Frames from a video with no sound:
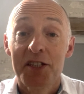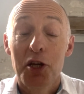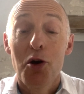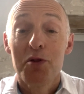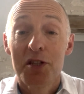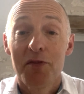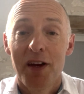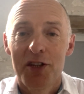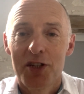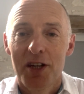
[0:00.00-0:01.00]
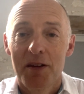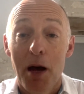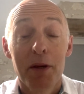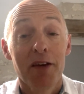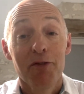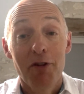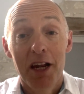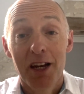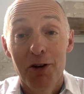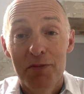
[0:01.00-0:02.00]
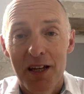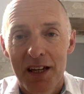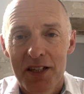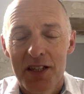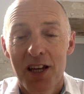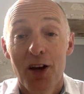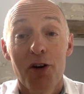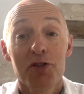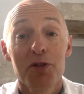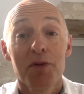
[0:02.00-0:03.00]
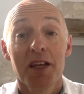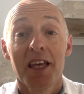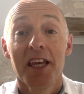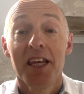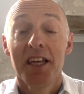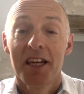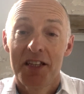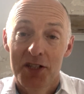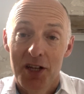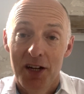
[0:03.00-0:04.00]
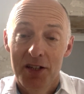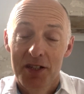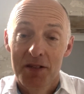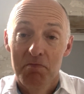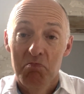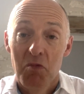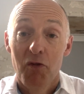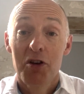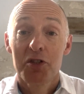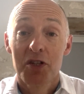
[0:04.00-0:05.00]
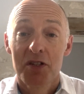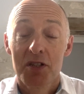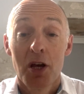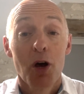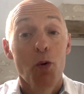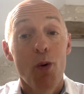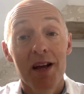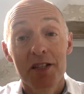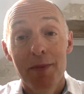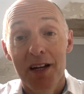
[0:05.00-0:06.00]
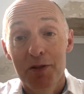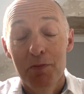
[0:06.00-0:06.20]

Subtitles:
I go on this adventure, I'll be giving regular updates on some of the key insights. For instance, where's the maximum